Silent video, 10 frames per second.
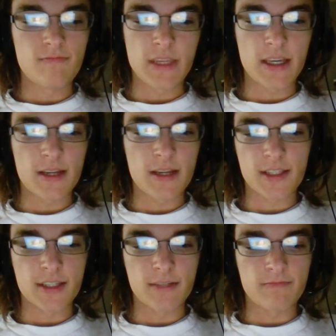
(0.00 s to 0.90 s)
get
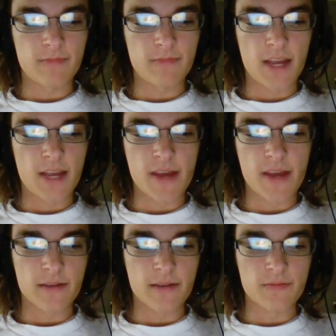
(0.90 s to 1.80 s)
at the
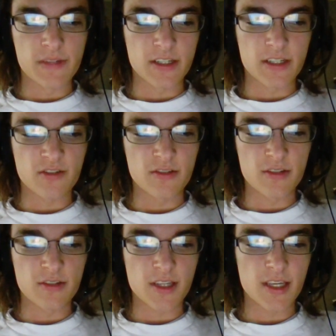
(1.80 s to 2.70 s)
linebacker position
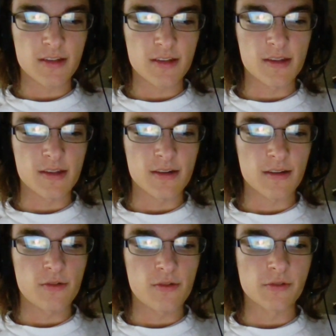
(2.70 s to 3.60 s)
and get in the
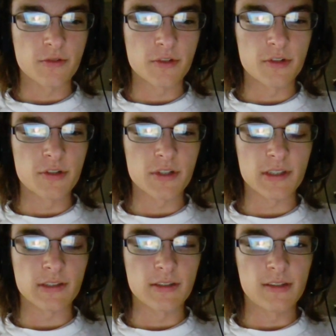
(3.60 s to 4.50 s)
corners
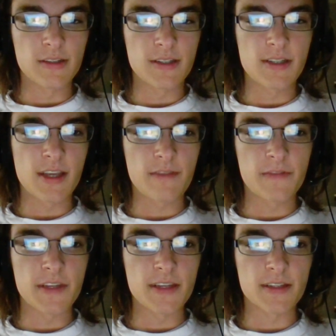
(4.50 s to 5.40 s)
and
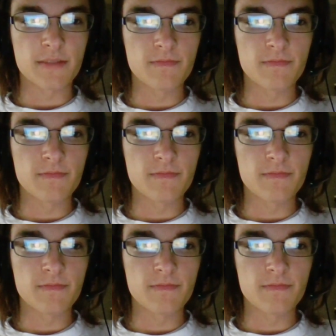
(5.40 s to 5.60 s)
safeties.